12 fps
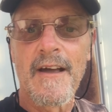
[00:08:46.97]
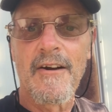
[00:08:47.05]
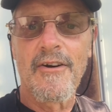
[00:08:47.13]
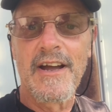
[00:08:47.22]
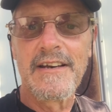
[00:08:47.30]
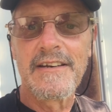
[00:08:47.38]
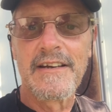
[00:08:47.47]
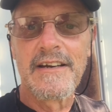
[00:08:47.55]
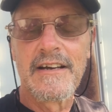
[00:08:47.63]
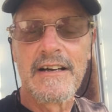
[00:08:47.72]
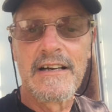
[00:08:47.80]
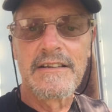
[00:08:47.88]
all right,
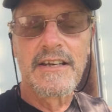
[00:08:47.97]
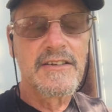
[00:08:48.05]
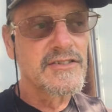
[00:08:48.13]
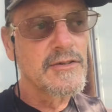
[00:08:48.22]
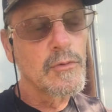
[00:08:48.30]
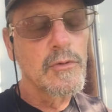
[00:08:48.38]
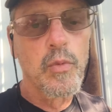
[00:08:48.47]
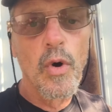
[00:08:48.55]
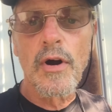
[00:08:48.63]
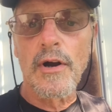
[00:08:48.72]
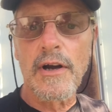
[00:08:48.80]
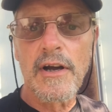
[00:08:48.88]
things that would
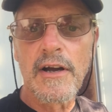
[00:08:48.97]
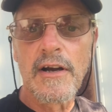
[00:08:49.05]
work.